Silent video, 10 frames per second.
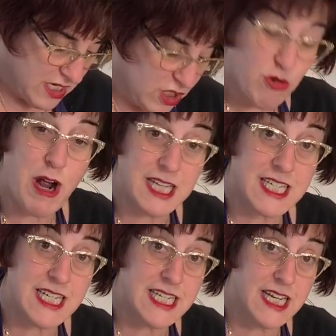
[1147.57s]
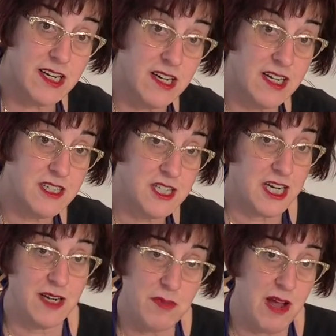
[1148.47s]
crusty dinner,
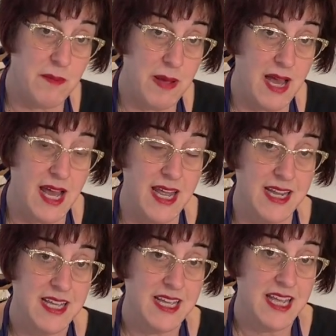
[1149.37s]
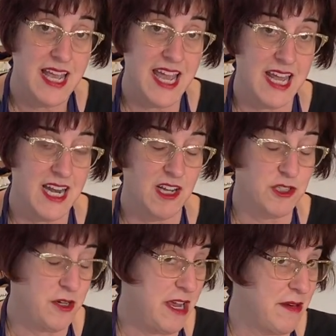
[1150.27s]
chicken pot pie, and I'll show
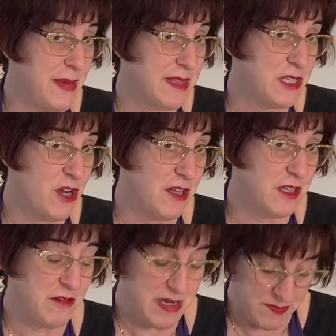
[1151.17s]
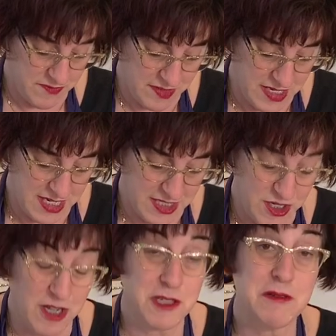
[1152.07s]
you how to make the chocolate cream for the
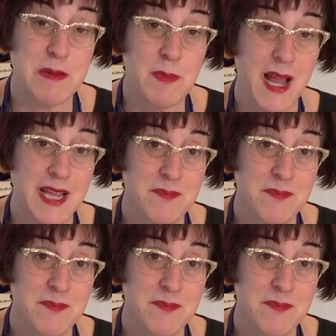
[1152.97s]
chocolate cream pie.